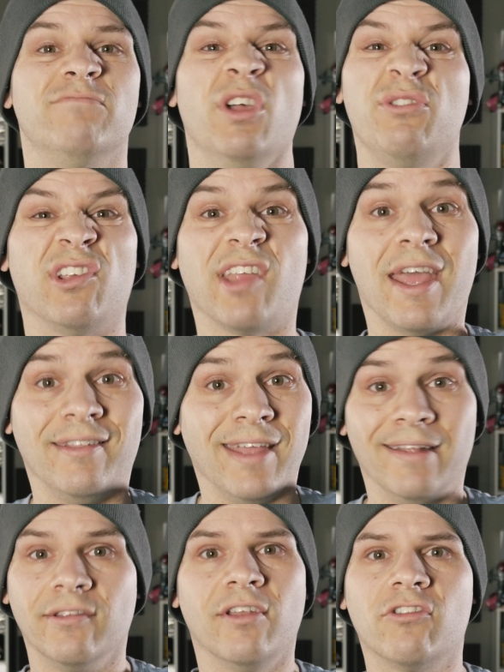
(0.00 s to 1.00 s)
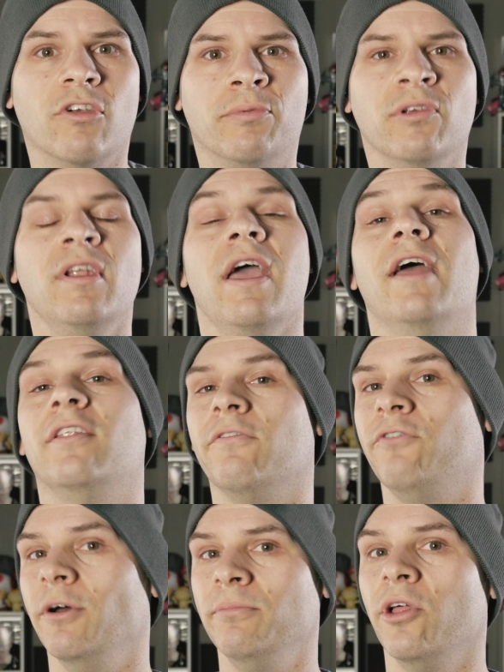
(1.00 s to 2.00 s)
So just head down to the description, head to
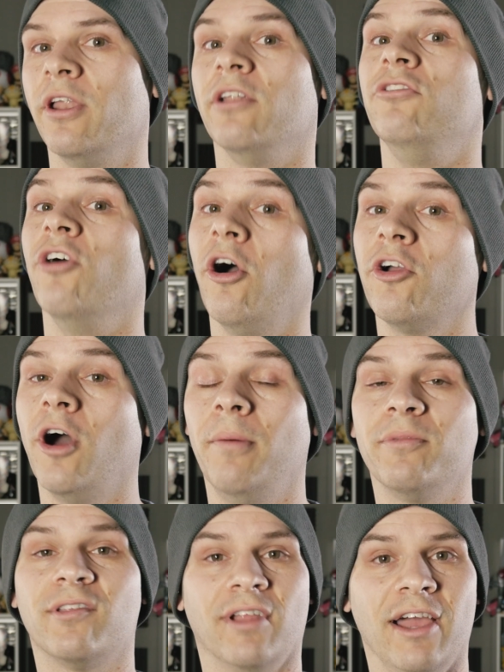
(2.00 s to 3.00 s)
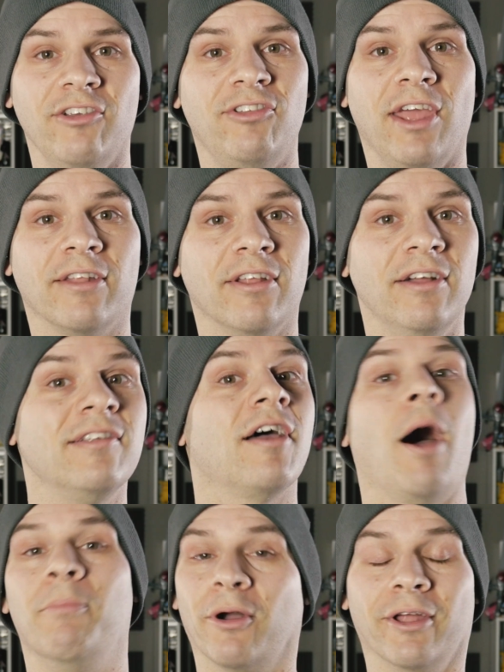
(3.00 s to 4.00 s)
filmlearnin.com/downloads.
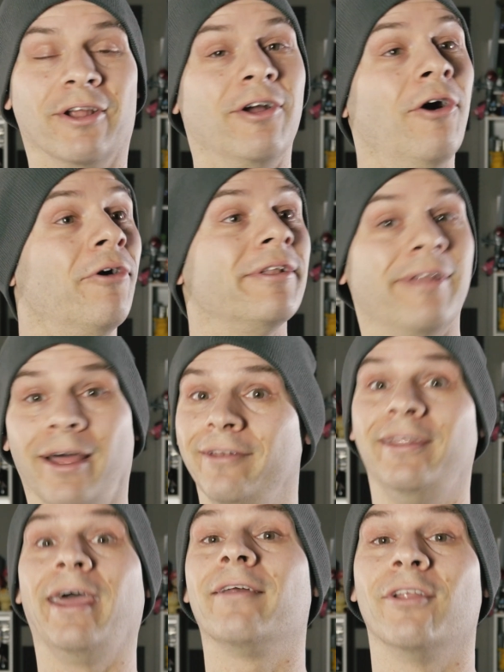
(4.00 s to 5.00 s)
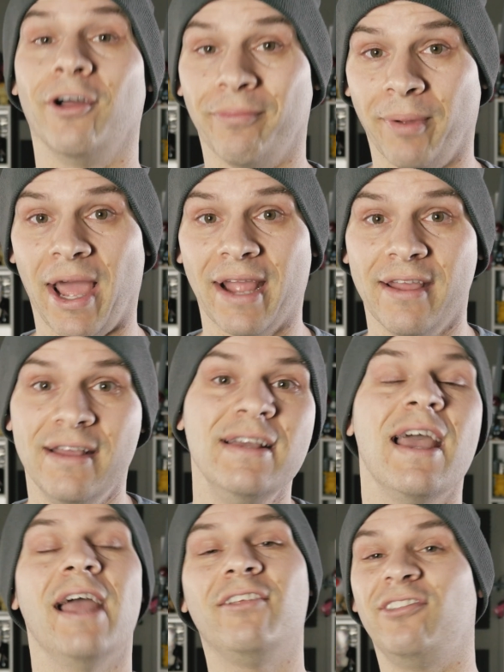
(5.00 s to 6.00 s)
I'm not gonna call it a download pack.
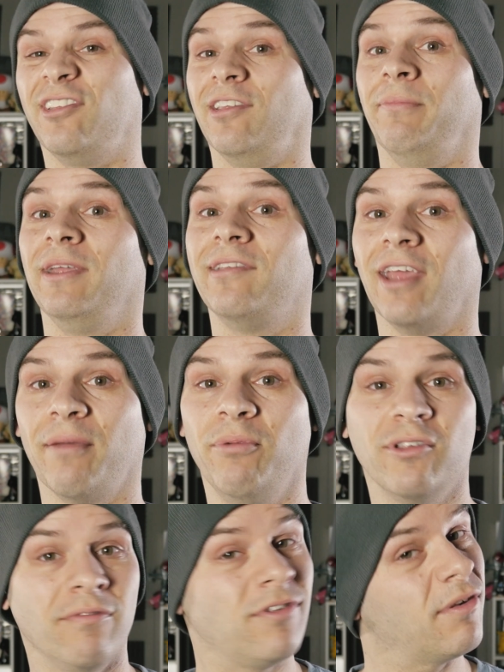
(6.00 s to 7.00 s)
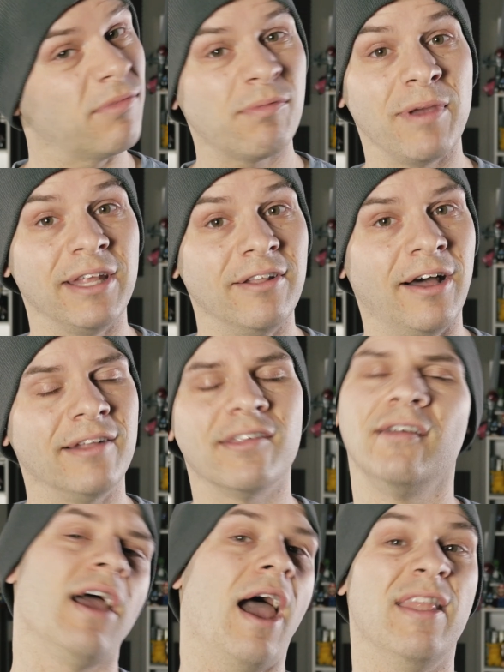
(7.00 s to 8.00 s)
It's just some examples of some speed lines,
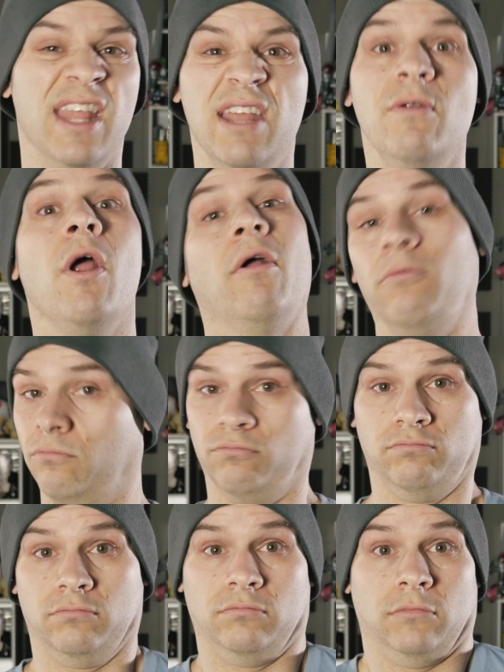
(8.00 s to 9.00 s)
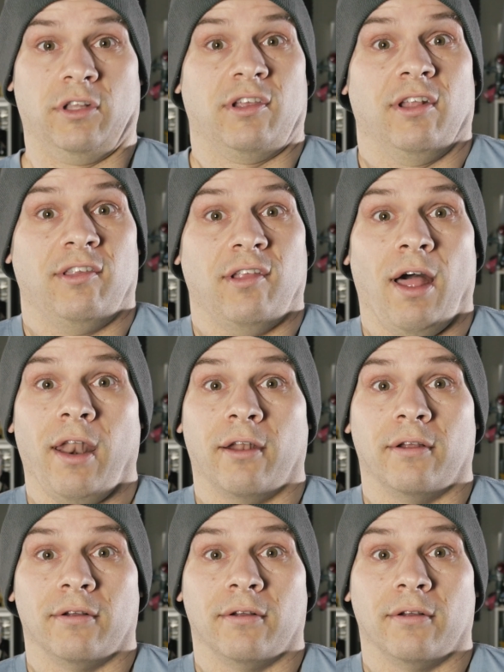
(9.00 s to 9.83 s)
and then let's get started.